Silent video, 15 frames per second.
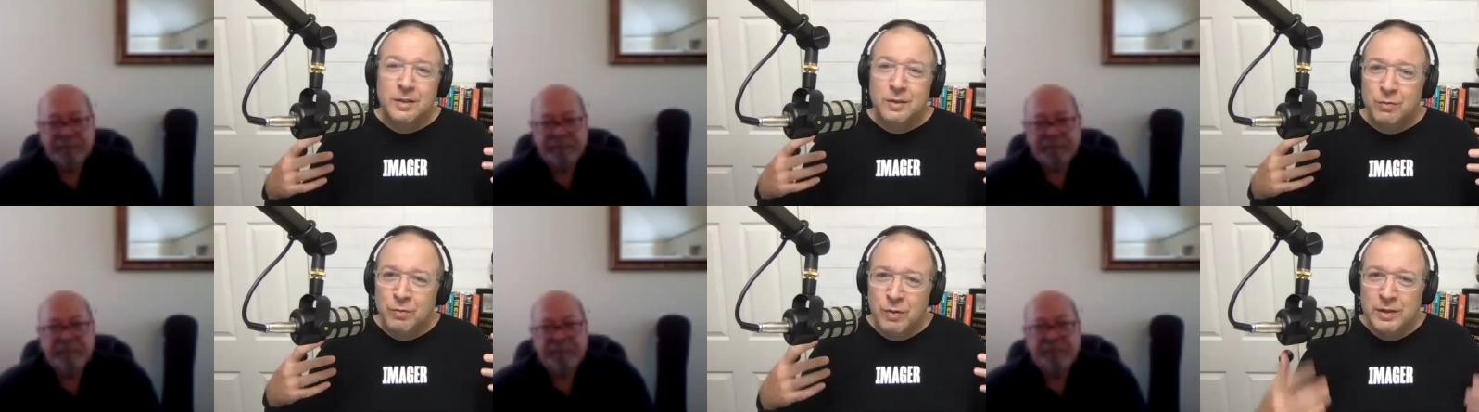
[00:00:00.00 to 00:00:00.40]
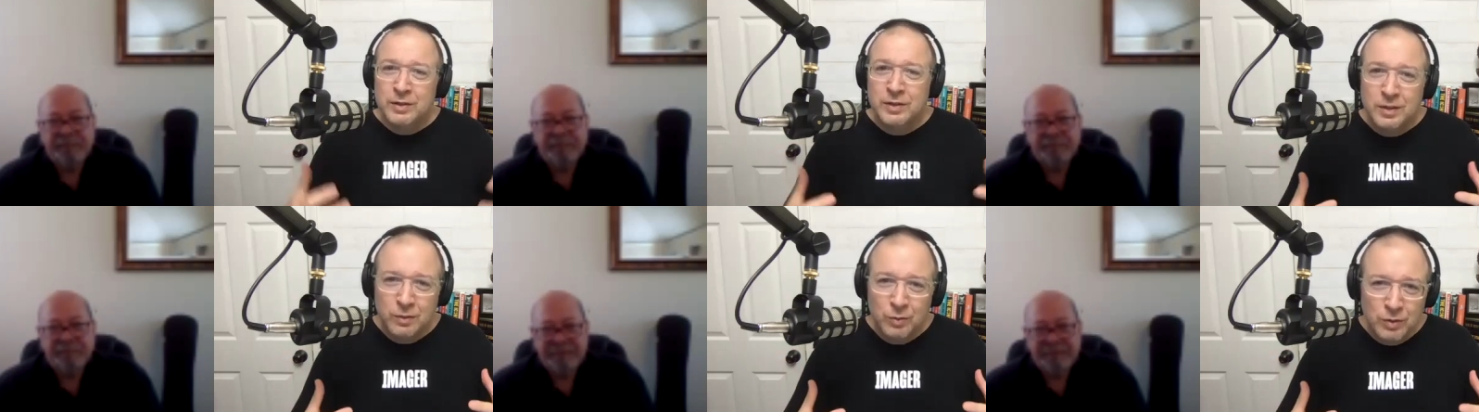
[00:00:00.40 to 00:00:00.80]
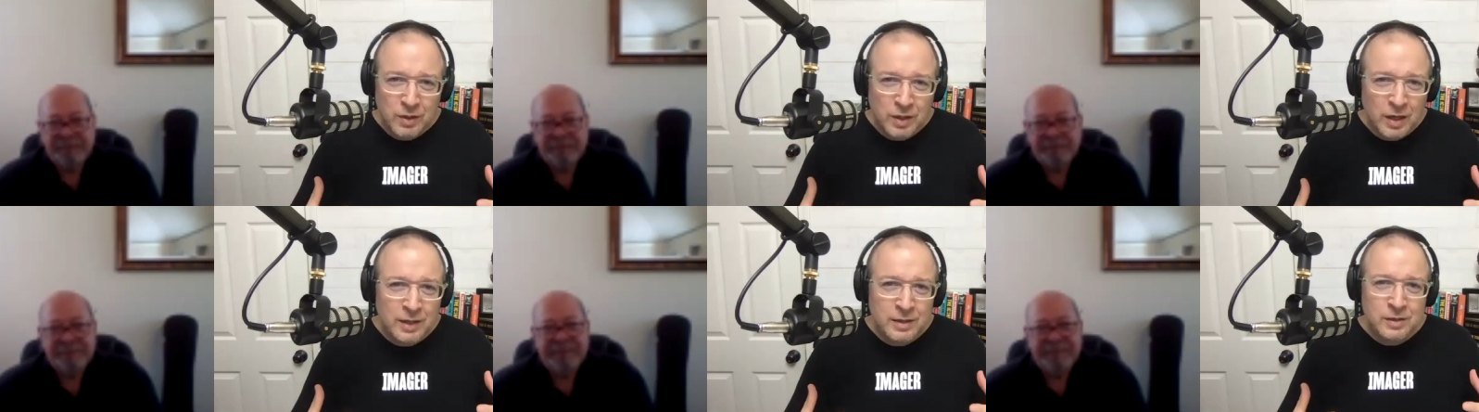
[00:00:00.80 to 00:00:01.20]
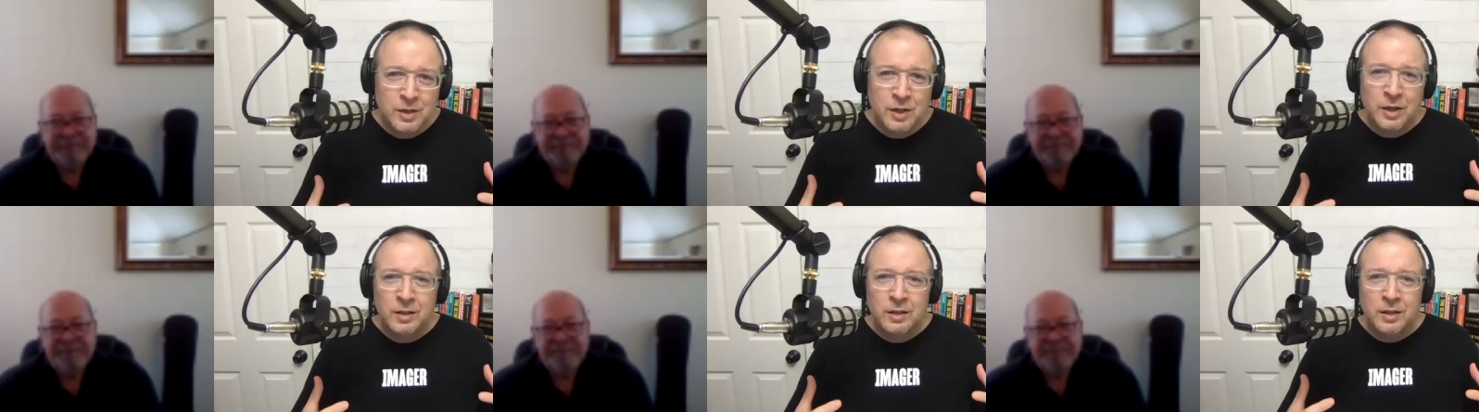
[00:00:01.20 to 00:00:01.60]
Speaker 1: wrestling with God,
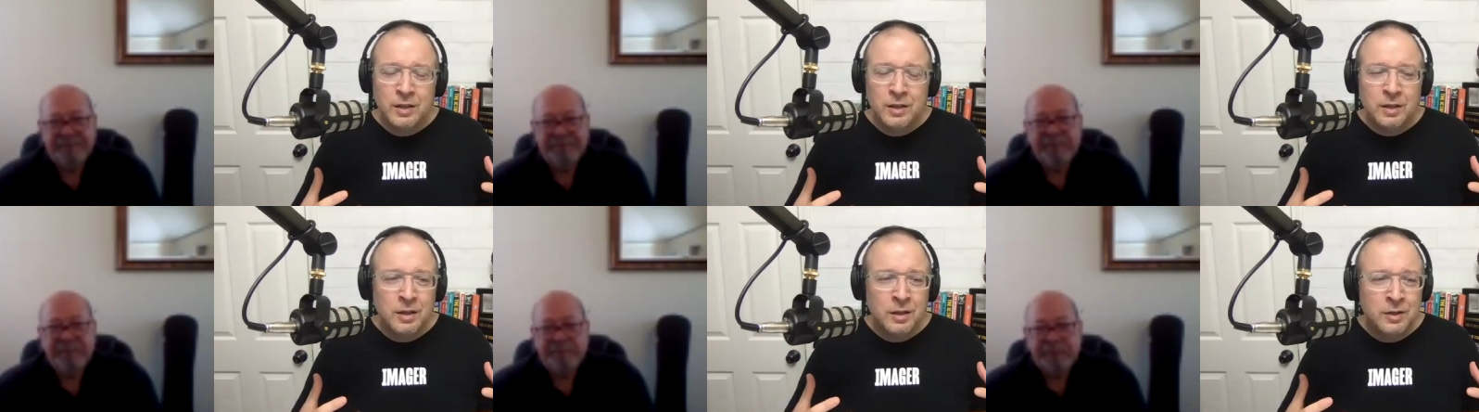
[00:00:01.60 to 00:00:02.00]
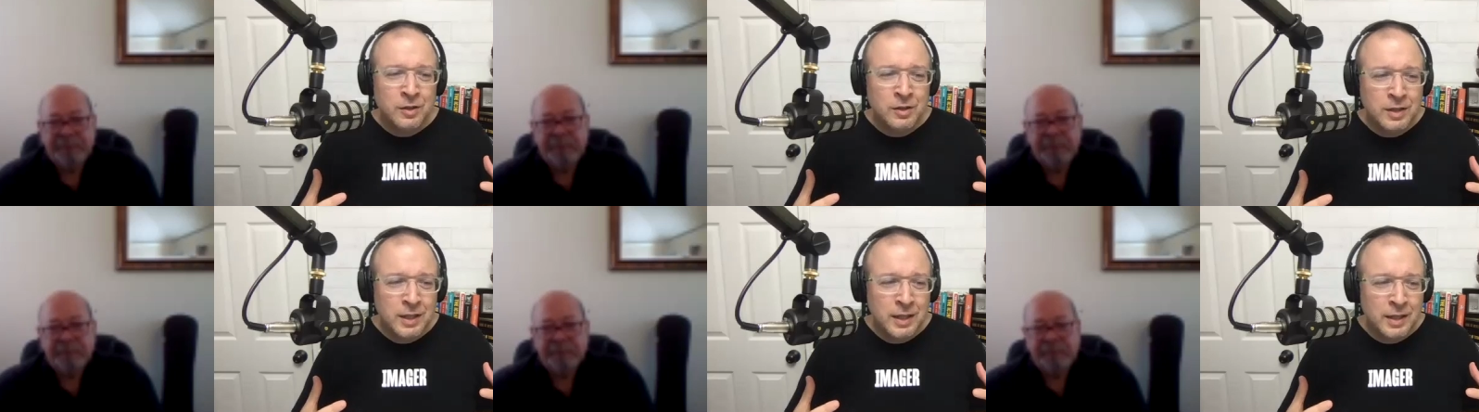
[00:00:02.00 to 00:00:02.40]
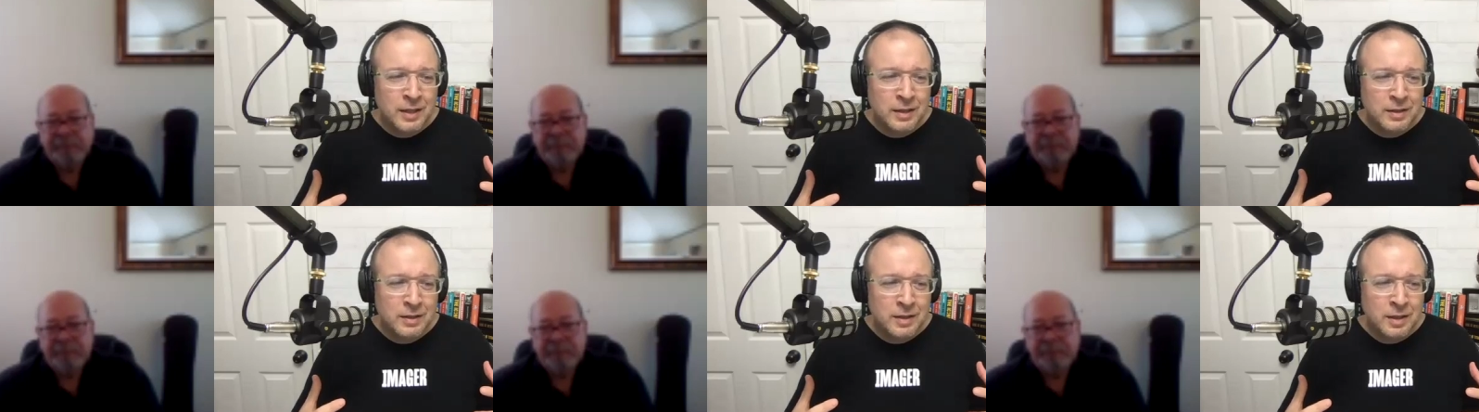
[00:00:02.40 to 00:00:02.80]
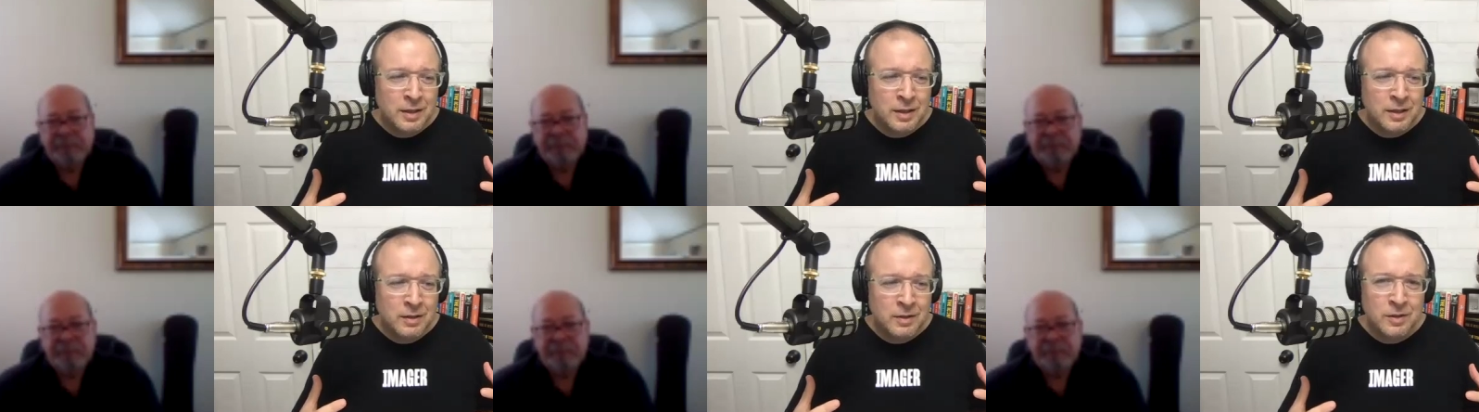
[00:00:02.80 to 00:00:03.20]
starting to understand
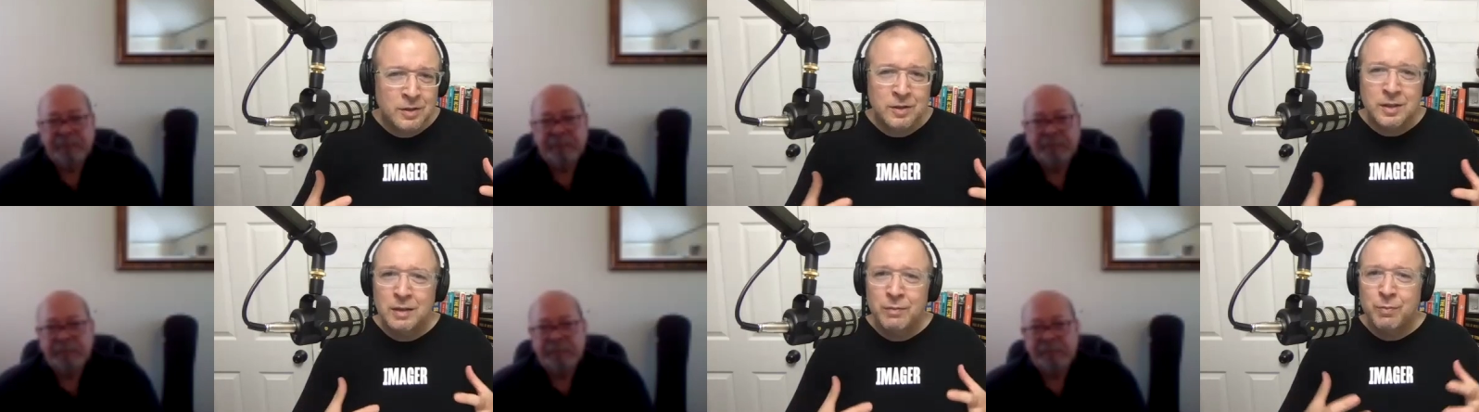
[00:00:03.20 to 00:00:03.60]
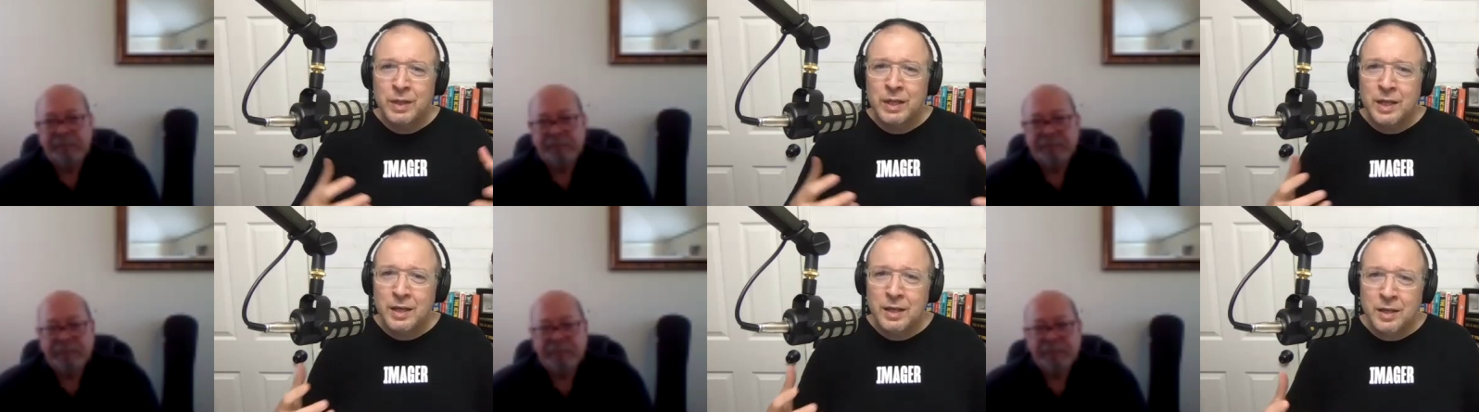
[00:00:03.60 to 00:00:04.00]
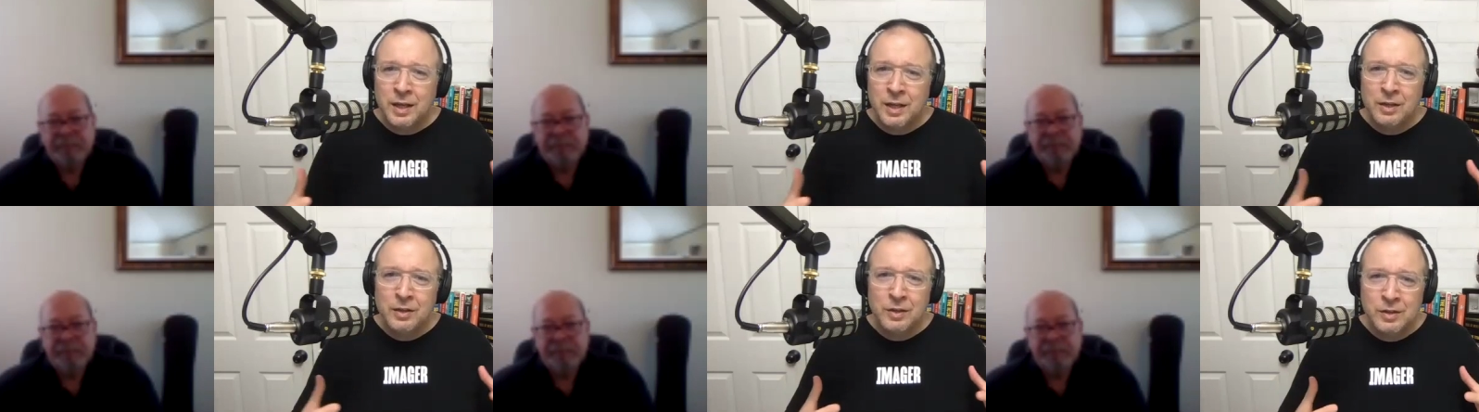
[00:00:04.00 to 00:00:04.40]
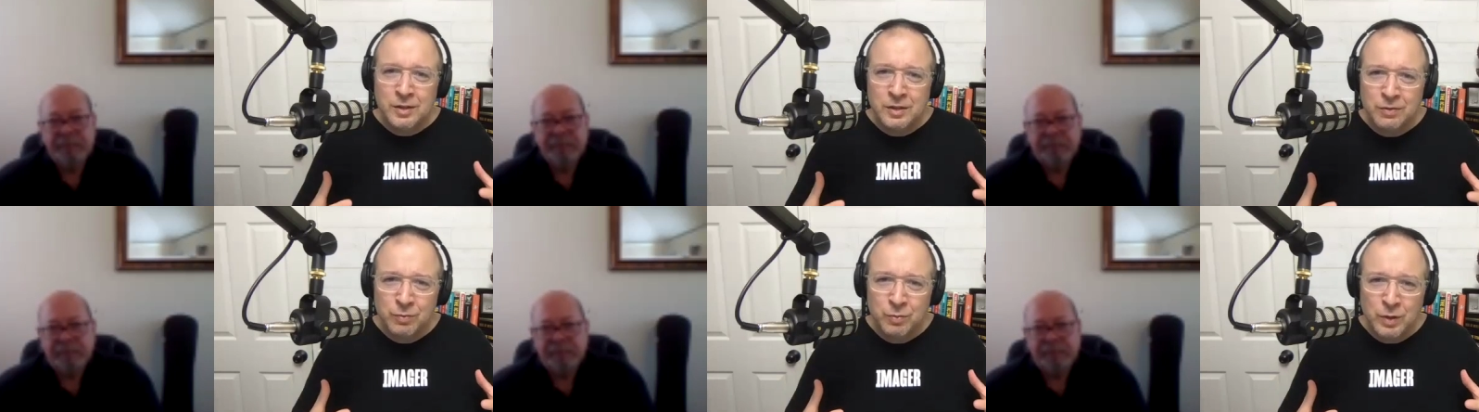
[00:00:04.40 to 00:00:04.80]
uh, just that beginning
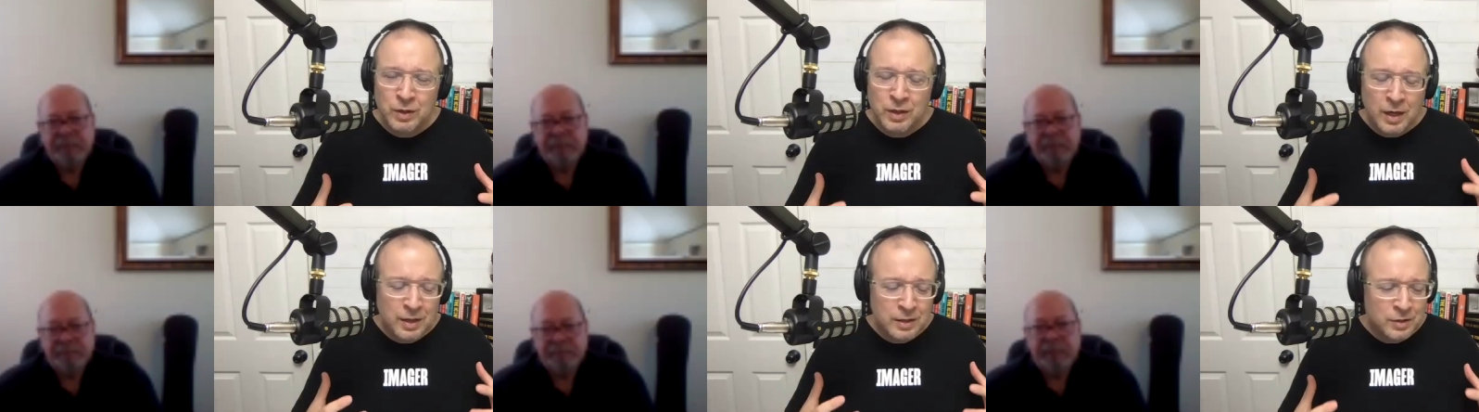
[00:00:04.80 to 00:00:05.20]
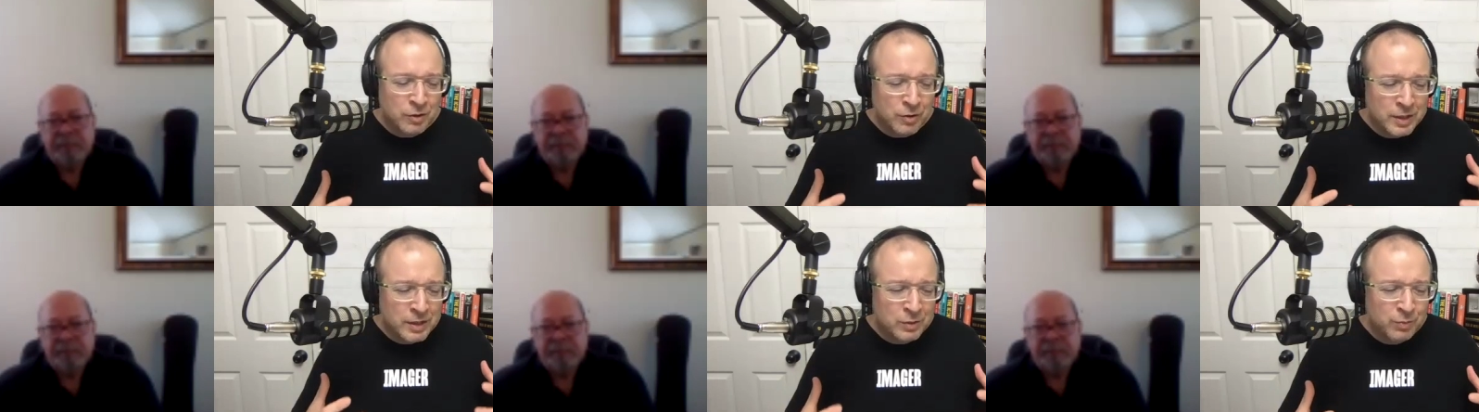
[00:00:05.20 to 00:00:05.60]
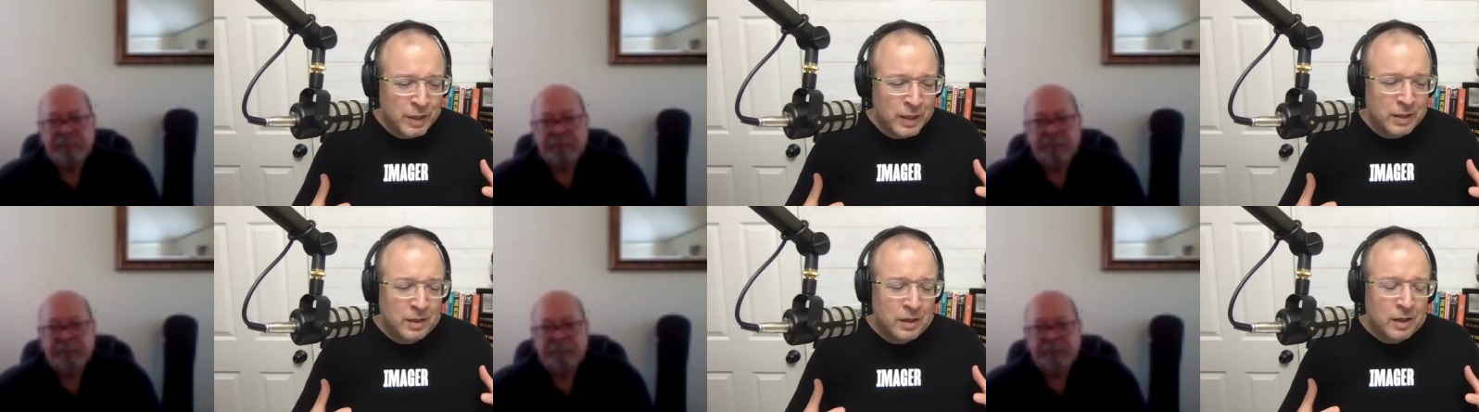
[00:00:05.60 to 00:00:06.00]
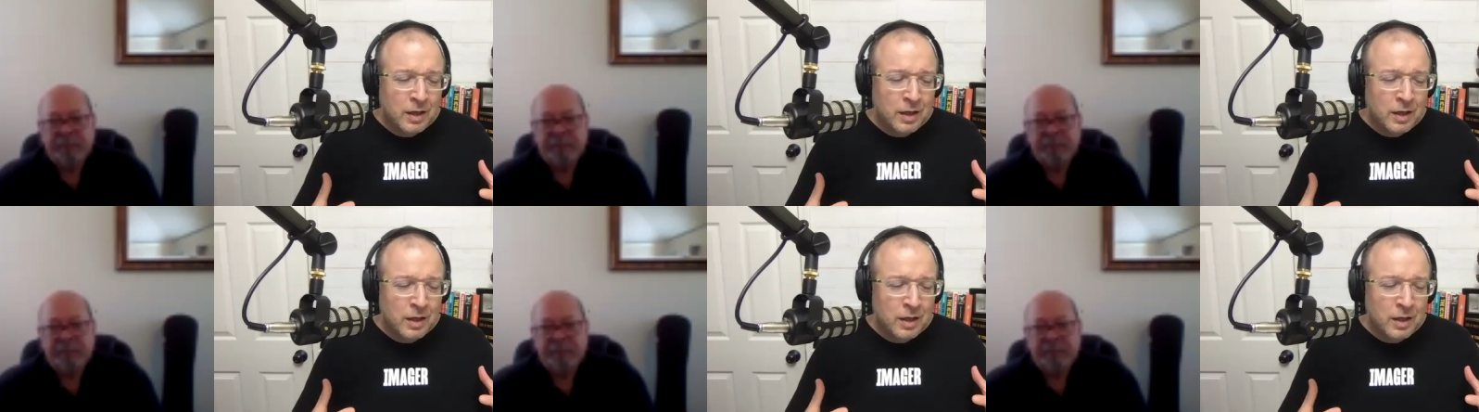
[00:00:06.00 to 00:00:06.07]
inklings of what God's grace meant,